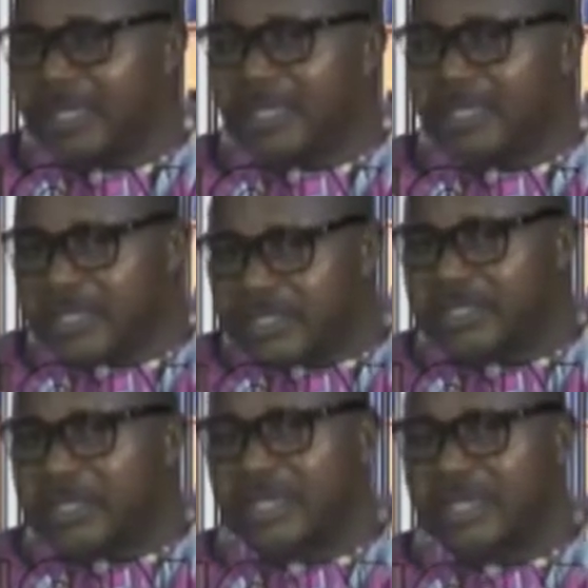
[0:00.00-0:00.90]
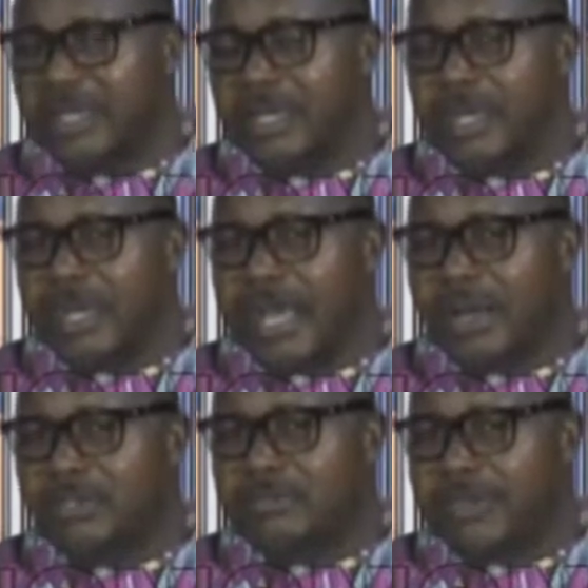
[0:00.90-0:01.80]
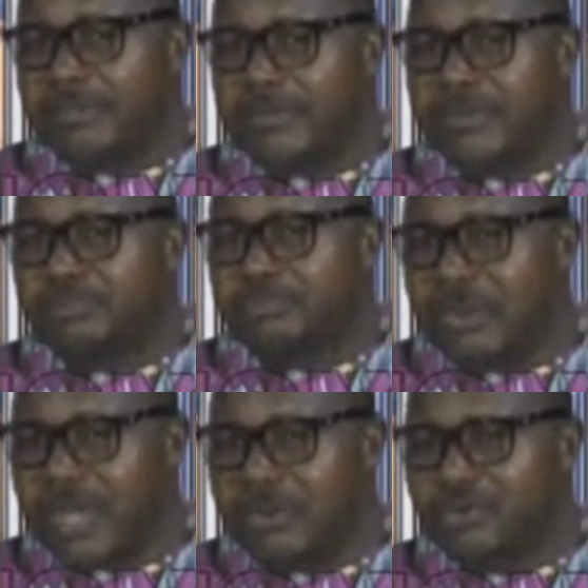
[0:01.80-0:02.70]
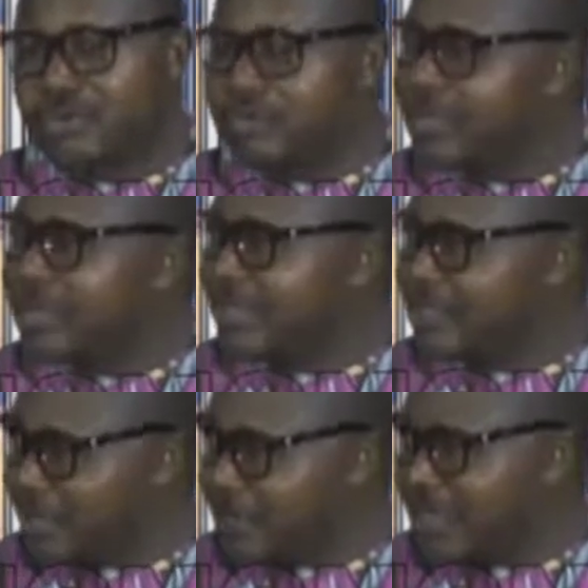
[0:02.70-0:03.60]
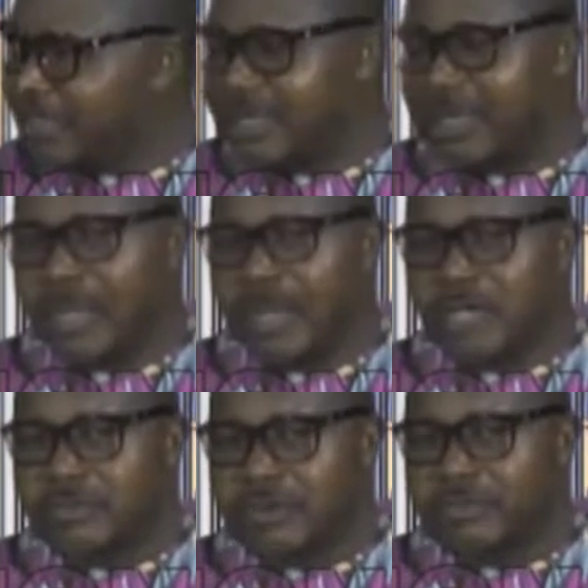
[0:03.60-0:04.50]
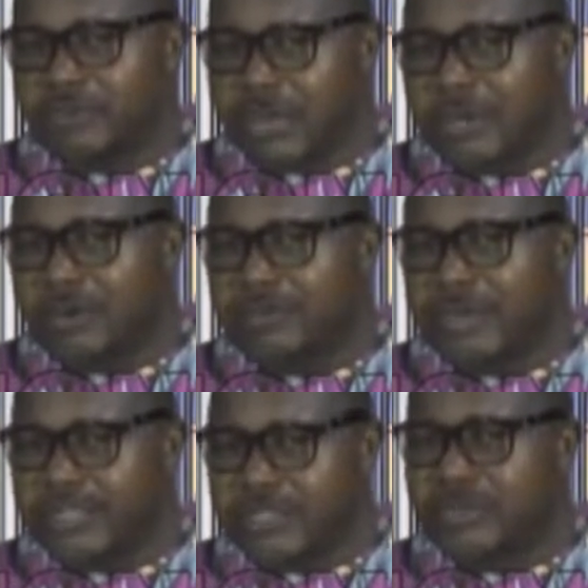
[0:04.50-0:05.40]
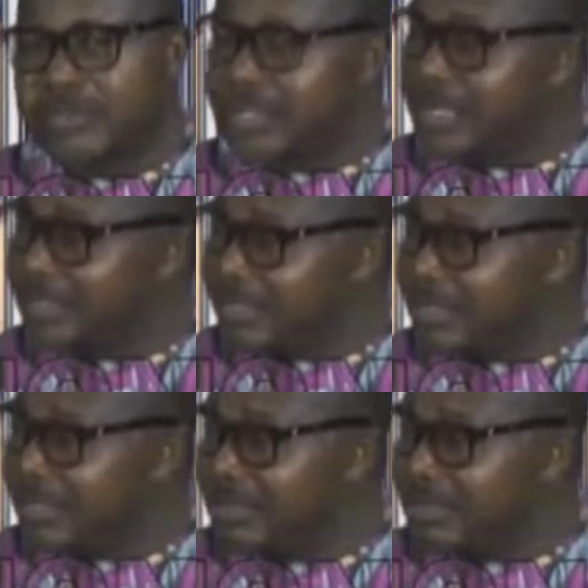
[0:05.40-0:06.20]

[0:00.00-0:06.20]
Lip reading: Yesterday, I was very, very proud to be a Nigerian. I was very proud of our security agents,